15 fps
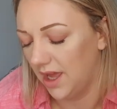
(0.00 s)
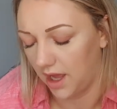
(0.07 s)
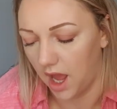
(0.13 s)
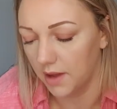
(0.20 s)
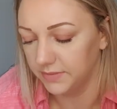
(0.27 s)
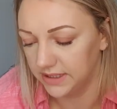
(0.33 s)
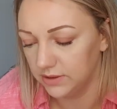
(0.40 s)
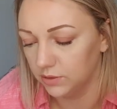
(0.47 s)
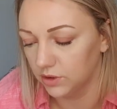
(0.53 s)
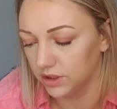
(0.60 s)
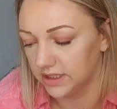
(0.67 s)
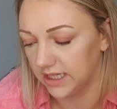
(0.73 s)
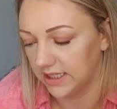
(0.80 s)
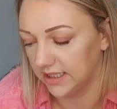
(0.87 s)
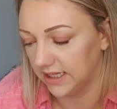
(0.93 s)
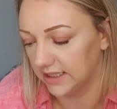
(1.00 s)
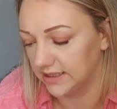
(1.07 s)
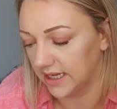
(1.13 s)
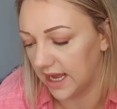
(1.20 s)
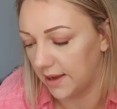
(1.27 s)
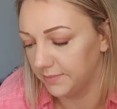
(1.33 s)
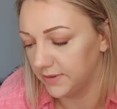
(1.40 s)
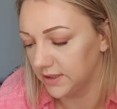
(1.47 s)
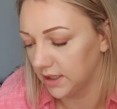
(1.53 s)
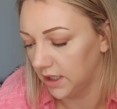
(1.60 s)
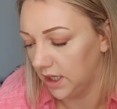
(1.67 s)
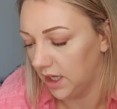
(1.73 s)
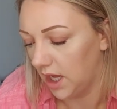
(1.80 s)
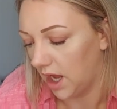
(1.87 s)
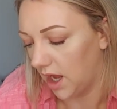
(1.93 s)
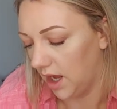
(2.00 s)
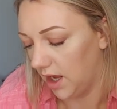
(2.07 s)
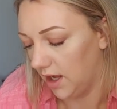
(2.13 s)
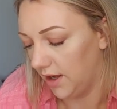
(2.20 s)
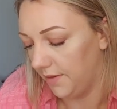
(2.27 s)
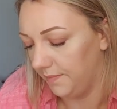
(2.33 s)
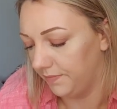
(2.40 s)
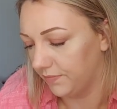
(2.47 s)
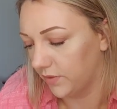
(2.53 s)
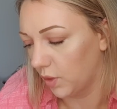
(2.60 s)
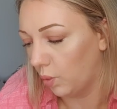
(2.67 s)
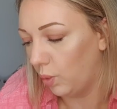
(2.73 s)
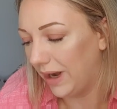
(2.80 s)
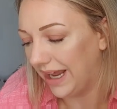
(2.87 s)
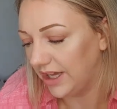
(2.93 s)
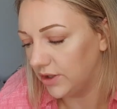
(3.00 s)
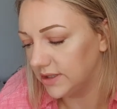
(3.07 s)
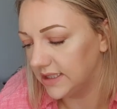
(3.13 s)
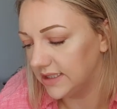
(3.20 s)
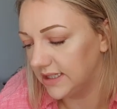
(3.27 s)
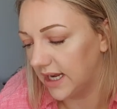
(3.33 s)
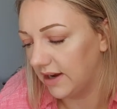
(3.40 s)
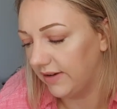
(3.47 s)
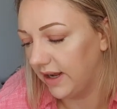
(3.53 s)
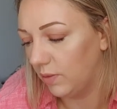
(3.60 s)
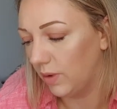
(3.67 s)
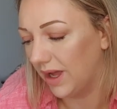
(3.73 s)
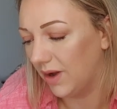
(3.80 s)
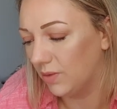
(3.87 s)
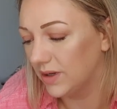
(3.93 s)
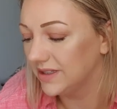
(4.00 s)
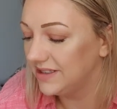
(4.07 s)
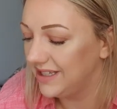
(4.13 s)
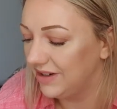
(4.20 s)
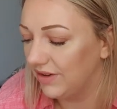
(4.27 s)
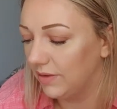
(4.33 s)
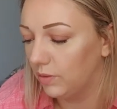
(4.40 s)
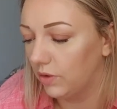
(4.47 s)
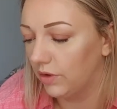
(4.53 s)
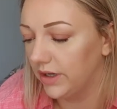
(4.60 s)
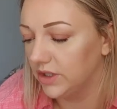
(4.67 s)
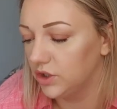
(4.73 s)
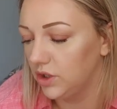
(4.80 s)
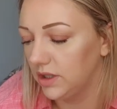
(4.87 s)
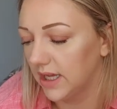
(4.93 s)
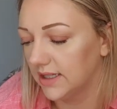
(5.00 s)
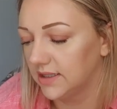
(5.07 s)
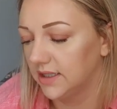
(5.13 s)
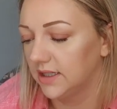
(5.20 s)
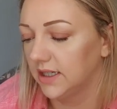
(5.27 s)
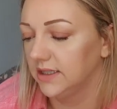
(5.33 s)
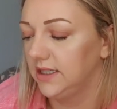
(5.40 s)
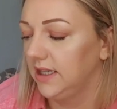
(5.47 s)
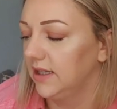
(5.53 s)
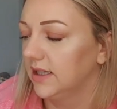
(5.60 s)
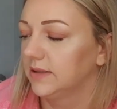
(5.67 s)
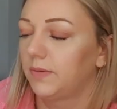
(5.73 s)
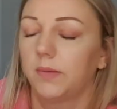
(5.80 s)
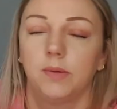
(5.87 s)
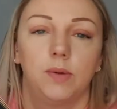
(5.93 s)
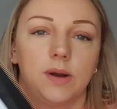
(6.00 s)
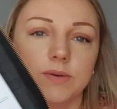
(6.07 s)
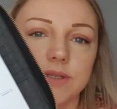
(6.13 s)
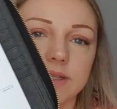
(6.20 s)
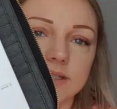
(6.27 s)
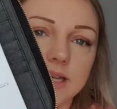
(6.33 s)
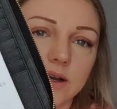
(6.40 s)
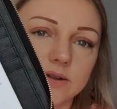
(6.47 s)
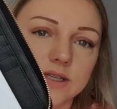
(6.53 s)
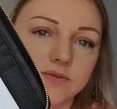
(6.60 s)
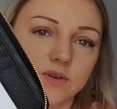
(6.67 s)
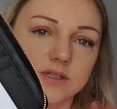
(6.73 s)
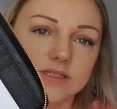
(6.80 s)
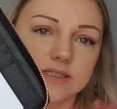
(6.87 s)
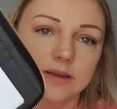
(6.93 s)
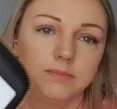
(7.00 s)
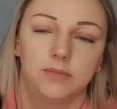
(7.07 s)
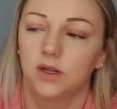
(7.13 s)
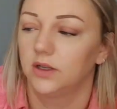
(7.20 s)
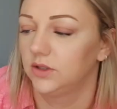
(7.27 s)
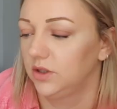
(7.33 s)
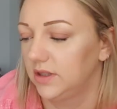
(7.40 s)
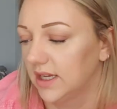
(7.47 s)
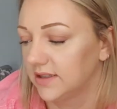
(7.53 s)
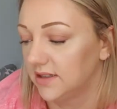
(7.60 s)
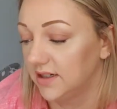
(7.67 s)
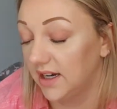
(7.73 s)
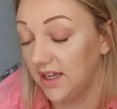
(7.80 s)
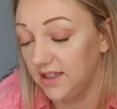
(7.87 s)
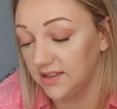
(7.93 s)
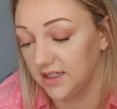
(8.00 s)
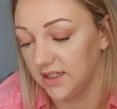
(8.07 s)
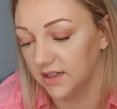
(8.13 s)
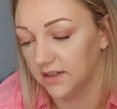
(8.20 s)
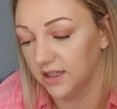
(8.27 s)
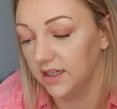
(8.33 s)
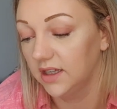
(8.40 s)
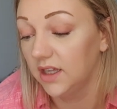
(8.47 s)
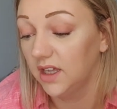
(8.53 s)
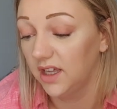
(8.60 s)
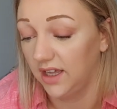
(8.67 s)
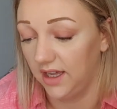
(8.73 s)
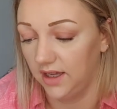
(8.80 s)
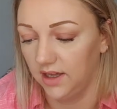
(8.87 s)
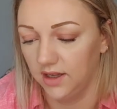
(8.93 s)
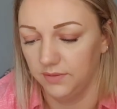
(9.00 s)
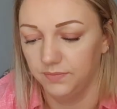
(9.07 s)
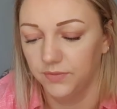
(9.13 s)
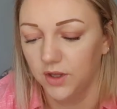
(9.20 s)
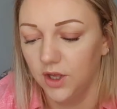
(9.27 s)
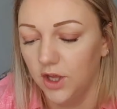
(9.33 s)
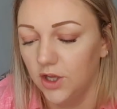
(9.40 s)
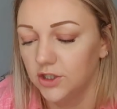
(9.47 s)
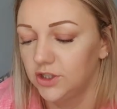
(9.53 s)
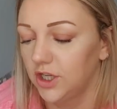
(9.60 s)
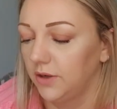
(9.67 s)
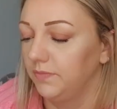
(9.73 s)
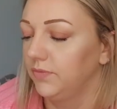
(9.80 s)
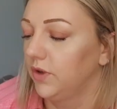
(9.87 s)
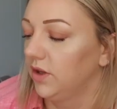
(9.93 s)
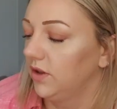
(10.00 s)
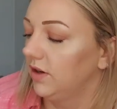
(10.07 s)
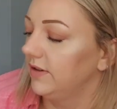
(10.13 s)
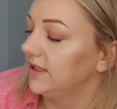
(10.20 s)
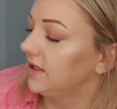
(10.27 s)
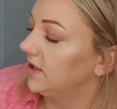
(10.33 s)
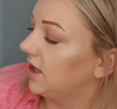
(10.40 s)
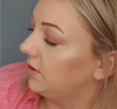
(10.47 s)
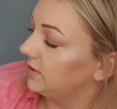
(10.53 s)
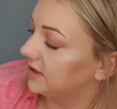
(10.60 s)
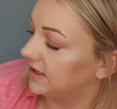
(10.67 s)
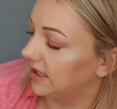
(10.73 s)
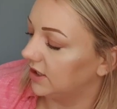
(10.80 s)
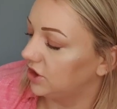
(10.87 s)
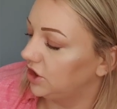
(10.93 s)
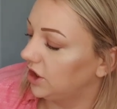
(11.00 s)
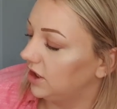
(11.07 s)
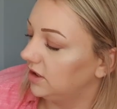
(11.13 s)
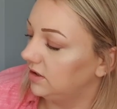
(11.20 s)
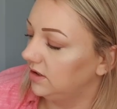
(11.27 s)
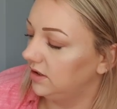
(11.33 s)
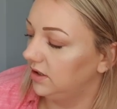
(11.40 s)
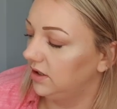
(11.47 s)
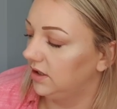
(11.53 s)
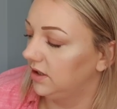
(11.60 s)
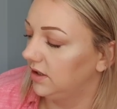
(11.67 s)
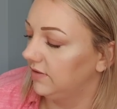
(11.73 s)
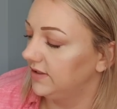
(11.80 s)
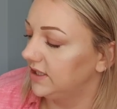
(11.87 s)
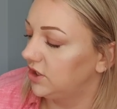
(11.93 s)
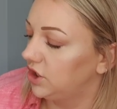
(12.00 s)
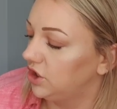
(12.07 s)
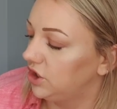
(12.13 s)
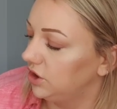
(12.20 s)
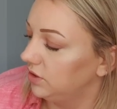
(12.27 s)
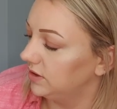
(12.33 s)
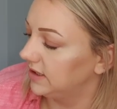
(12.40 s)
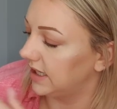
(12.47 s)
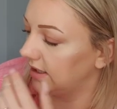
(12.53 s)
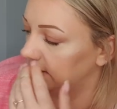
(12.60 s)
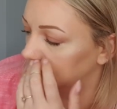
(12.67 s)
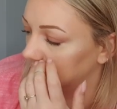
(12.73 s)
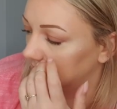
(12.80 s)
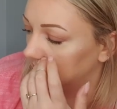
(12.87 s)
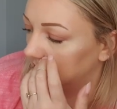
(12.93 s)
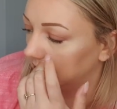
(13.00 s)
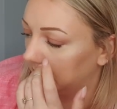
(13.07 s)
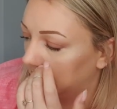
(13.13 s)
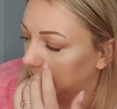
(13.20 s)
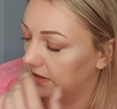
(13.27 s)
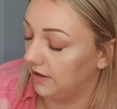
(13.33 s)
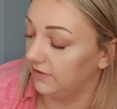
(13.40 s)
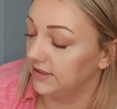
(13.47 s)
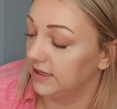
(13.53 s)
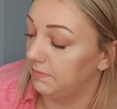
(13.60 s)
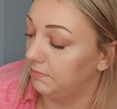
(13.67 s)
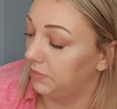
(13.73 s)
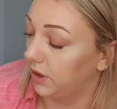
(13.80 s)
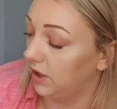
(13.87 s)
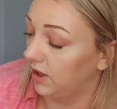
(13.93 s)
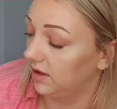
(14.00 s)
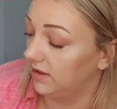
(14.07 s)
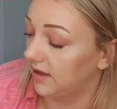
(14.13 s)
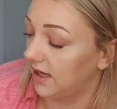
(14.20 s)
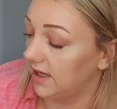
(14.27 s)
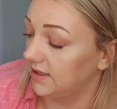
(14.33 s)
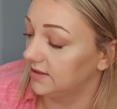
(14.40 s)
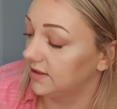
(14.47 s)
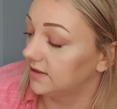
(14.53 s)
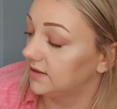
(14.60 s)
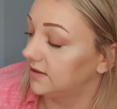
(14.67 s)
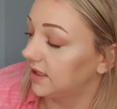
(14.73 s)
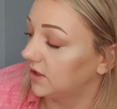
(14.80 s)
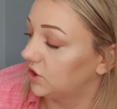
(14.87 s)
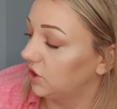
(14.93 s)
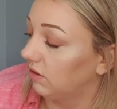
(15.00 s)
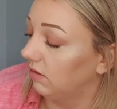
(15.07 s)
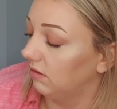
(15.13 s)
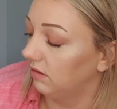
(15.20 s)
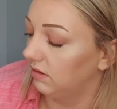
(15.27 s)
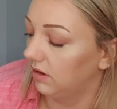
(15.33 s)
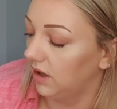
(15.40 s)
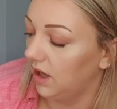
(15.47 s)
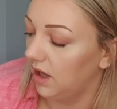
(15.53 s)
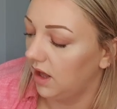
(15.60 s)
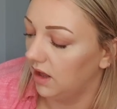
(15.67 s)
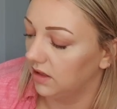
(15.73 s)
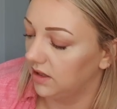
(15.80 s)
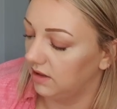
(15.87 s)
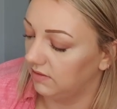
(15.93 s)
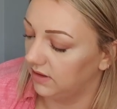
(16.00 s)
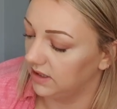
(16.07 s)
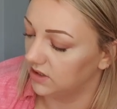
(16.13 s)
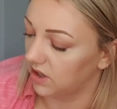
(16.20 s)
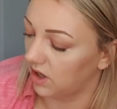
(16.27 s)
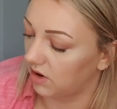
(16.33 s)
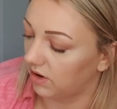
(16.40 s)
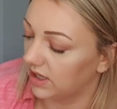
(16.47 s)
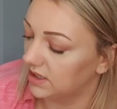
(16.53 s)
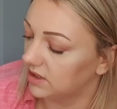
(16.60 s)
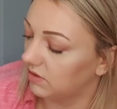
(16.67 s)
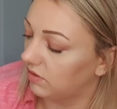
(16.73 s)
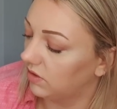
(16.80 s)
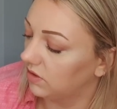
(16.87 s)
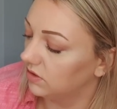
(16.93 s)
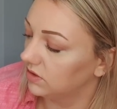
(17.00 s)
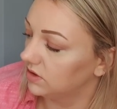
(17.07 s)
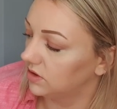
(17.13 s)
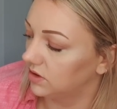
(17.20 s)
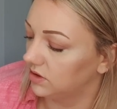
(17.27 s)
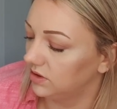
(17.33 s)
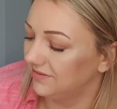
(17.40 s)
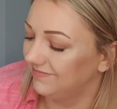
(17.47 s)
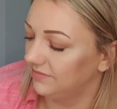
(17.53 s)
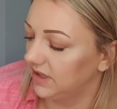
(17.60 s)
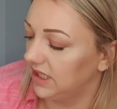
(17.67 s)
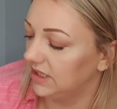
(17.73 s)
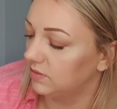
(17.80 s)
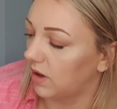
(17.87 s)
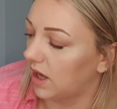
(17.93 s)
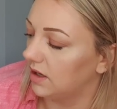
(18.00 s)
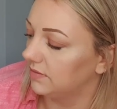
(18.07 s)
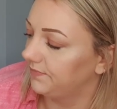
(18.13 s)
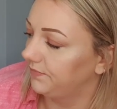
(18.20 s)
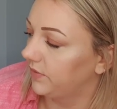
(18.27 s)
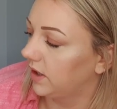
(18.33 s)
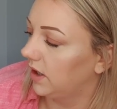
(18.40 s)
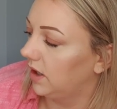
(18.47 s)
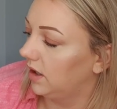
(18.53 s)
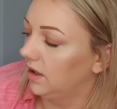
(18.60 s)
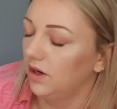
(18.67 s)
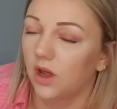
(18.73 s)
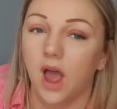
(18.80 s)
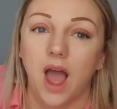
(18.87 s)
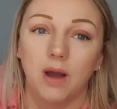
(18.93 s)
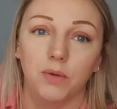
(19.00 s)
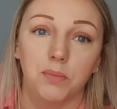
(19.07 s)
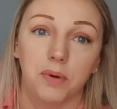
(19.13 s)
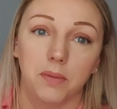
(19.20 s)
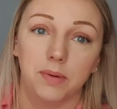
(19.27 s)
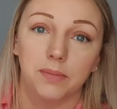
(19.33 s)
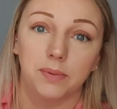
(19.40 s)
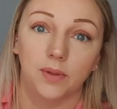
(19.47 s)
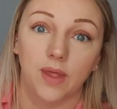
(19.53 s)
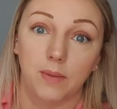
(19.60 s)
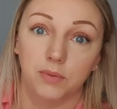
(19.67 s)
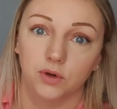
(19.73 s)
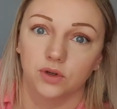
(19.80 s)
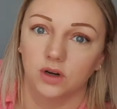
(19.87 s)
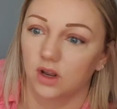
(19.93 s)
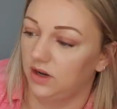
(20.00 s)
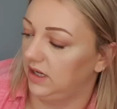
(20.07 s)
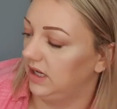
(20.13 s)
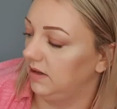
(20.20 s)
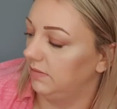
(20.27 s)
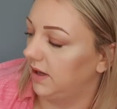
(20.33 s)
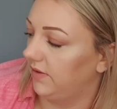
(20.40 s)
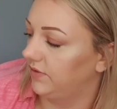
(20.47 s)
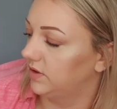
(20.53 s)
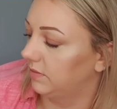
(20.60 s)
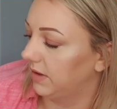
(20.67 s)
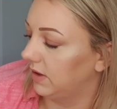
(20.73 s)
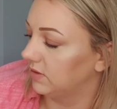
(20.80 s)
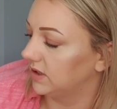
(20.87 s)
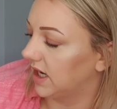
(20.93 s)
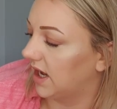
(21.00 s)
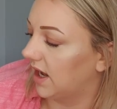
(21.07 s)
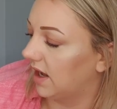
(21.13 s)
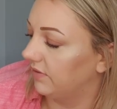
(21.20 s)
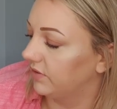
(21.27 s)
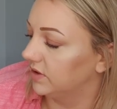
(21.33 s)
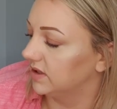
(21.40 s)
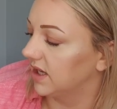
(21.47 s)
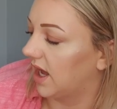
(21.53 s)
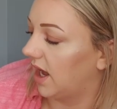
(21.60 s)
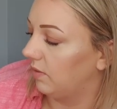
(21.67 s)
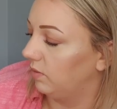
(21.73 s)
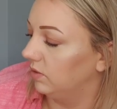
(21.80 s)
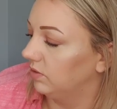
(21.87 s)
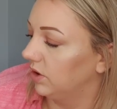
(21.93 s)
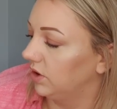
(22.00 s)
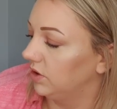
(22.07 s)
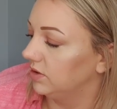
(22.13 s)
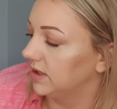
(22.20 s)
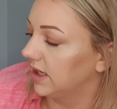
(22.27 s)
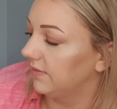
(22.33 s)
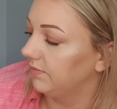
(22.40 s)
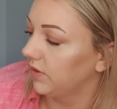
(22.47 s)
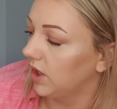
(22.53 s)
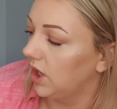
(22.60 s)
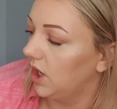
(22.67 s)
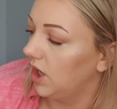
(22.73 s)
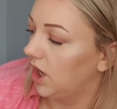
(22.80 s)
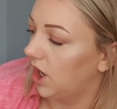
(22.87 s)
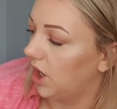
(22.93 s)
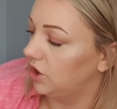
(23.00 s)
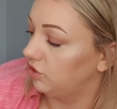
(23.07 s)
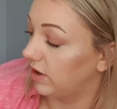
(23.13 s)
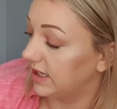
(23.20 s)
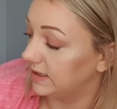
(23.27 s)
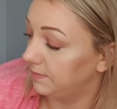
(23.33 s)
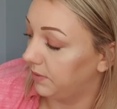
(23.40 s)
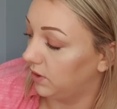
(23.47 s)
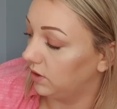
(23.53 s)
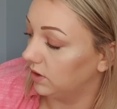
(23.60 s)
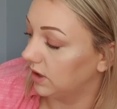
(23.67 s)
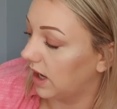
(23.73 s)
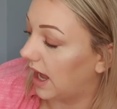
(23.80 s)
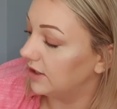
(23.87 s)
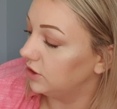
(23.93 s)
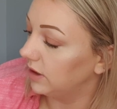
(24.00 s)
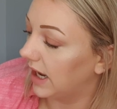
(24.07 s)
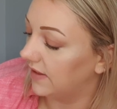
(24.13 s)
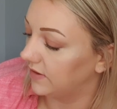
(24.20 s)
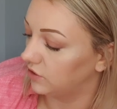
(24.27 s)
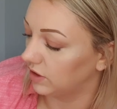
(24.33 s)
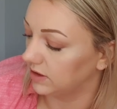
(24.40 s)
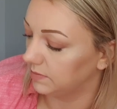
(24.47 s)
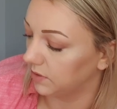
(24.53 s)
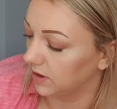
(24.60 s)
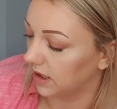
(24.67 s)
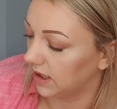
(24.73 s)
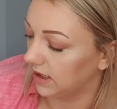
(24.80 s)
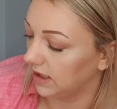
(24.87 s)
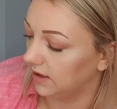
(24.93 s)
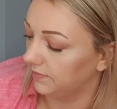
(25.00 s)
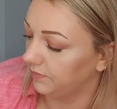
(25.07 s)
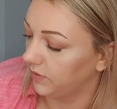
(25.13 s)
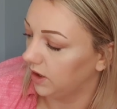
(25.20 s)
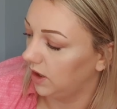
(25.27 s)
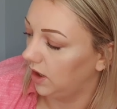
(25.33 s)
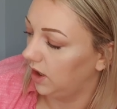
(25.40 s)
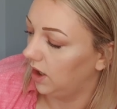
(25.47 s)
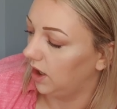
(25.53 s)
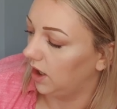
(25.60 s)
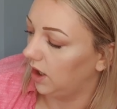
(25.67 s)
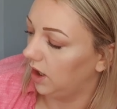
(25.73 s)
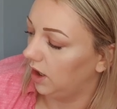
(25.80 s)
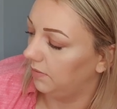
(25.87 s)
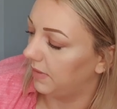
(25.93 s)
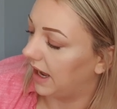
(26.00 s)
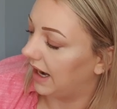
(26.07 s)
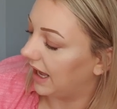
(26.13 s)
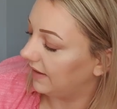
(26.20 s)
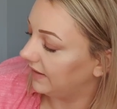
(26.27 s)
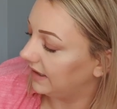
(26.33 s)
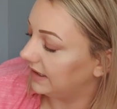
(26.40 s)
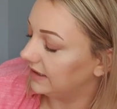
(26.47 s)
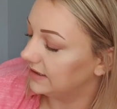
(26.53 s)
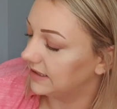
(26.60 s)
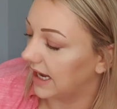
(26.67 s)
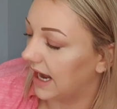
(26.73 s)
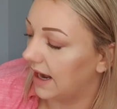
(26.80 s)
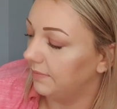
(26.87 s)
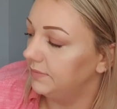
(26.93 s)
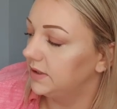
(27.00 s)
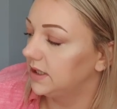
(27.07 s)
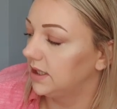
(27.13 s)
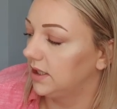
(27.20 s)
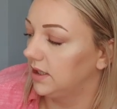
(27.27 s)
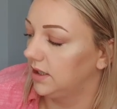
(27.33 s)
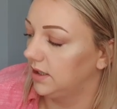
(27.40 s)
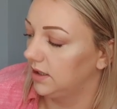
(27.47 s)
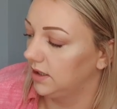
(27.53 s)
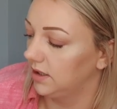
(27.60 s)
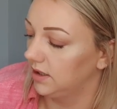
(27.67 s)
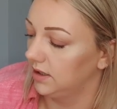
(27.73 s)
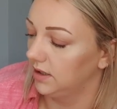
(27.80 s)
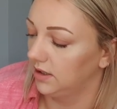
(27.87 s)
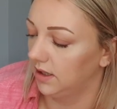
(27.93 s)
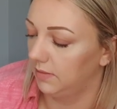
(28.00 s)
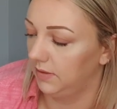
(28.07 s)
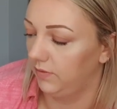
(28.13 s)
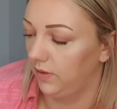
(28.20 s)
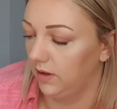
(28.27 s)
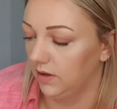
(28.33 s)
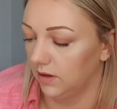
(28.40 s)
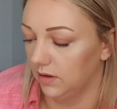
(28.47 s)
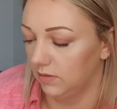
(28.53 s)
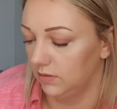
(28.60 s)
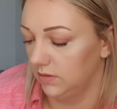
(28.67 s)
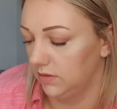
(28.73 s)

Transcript: I'm still gutted I didn't get tabs. Will I use this diary? Well, considering we're already in 2019, that's probably why it was in the sale, because I've got December 2018 on it. Hey, hey. So, there is a notes section. There is a to-do section. There is a birthdays section. There is restaurants. I will probably put that bundle on eBay for somebody else to have, because I will not use it. Address book. I do like the address book idea. I like the little tabs. How many have we got?